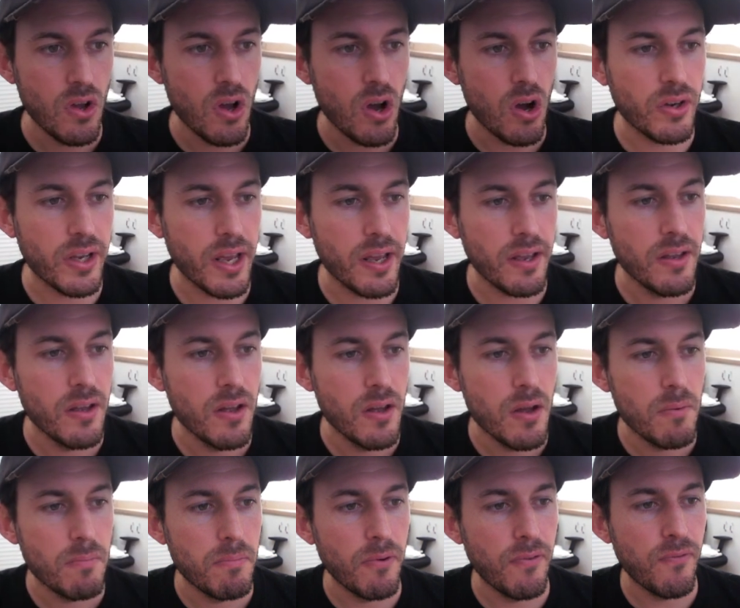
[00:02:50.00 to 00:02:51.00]
Okay,
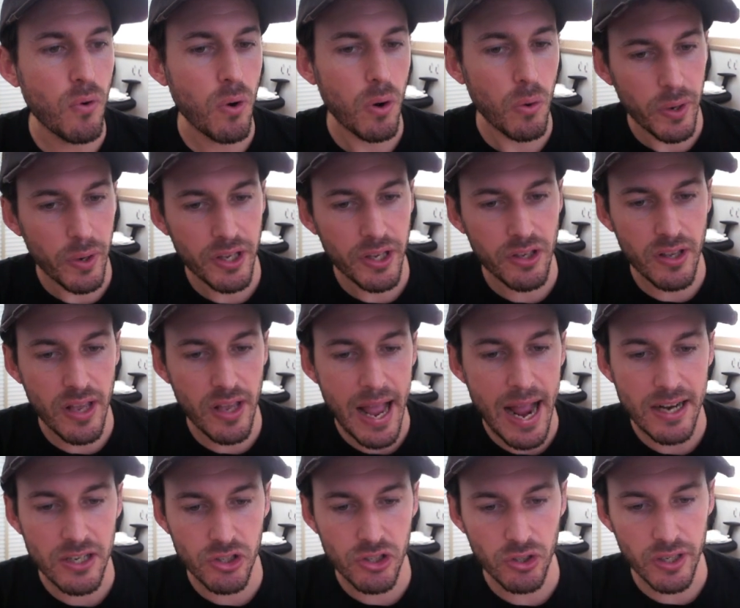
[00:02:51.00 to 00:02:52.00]
before we
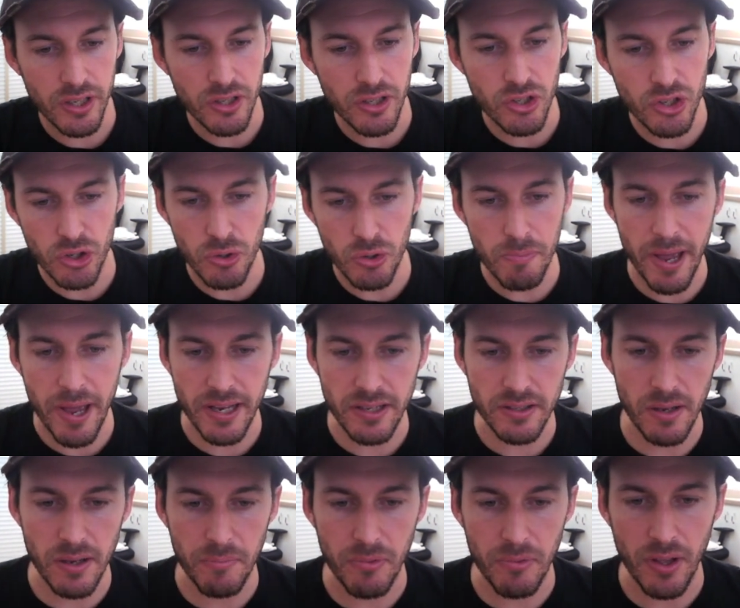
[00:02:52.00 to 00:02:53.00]
actually do make
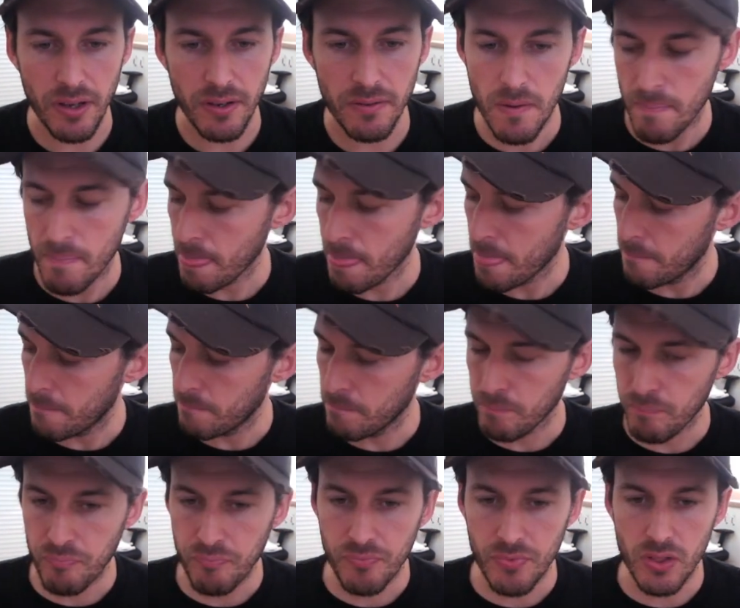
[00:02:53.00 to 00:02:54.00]
something,
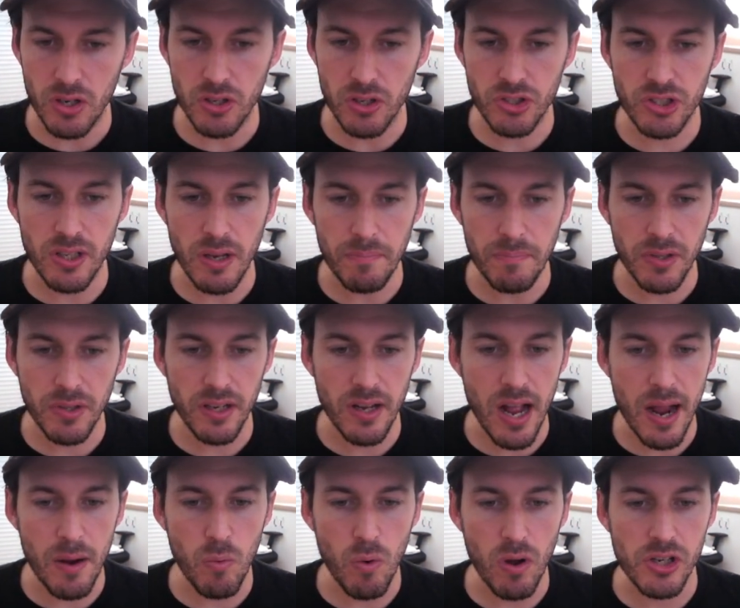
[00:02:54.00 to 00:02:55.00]
there's something
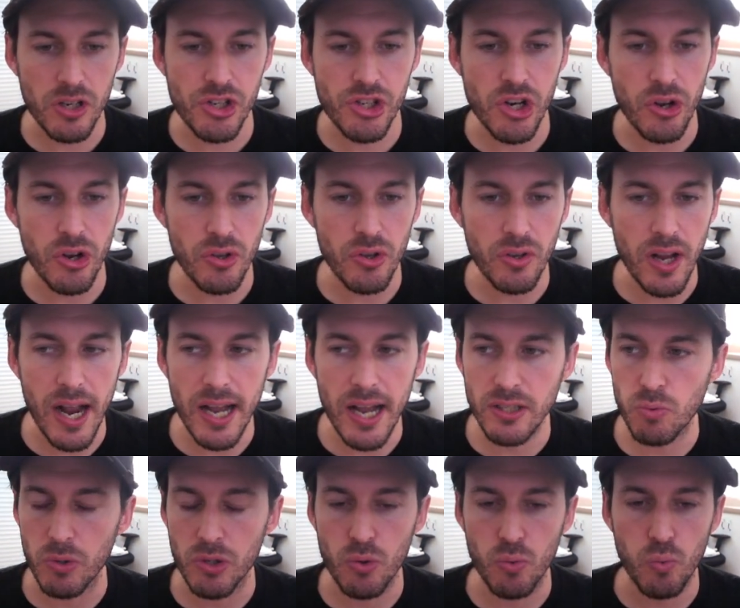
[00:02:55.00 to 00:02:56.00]
I want to show you
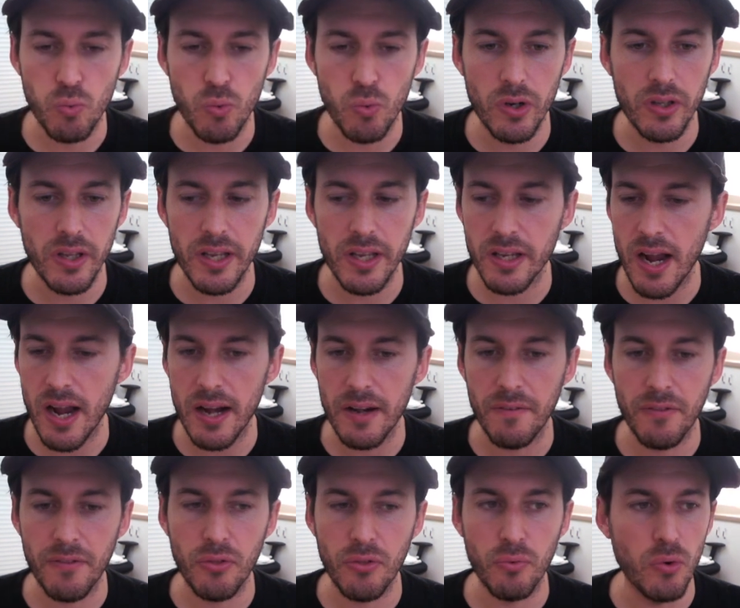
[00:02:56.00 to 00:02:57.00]
guys which really kind
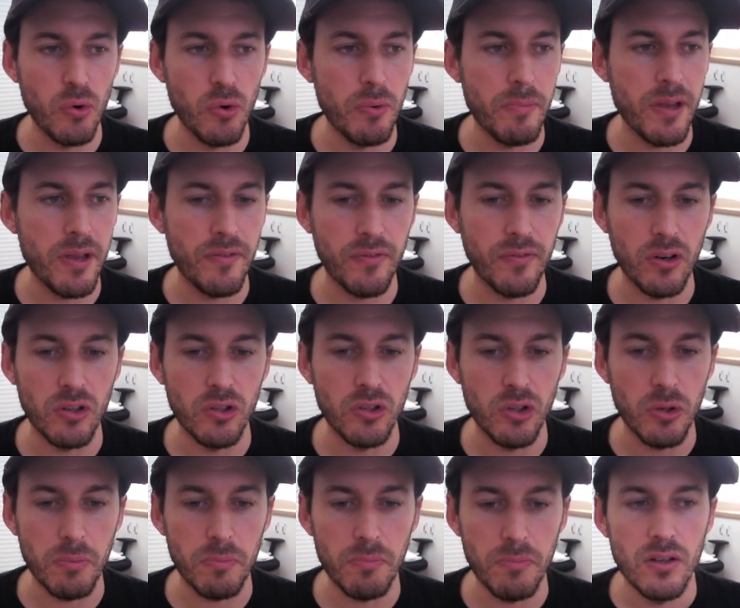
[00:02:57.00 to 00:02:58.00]
of threw me for a
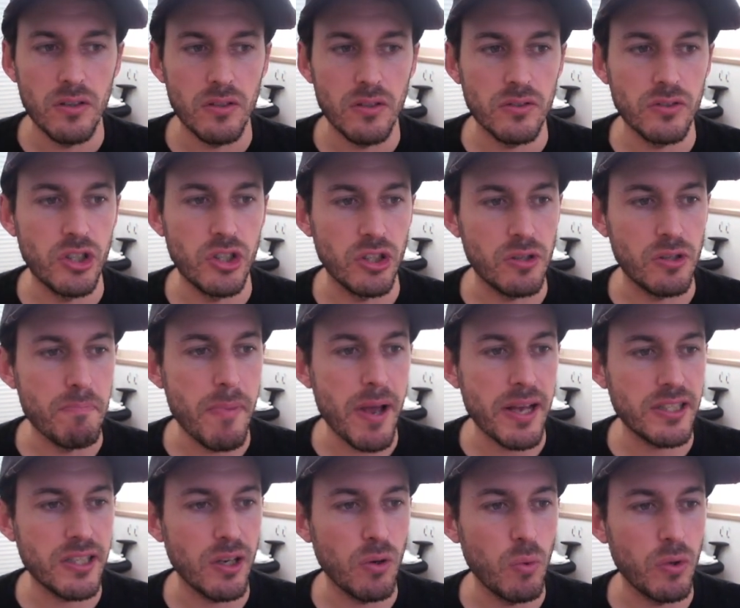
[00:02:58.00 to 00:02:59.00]
loop just
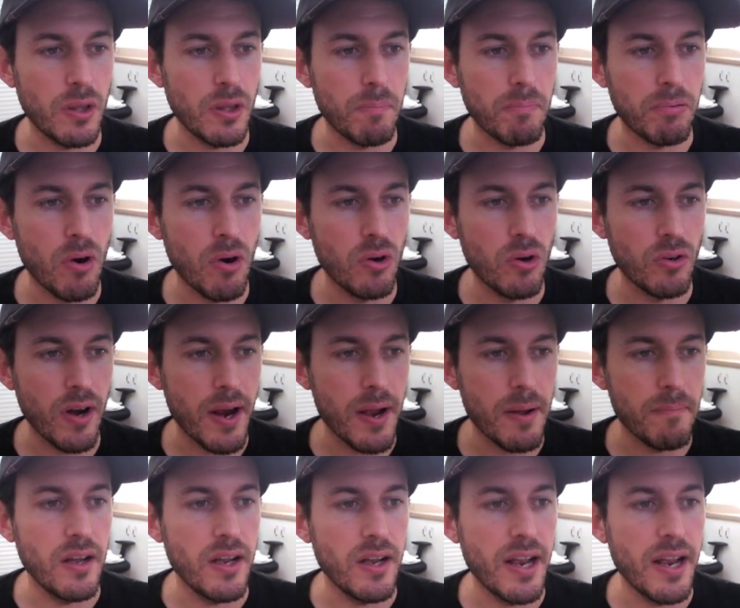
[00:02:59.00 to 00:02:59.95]
messing with the program.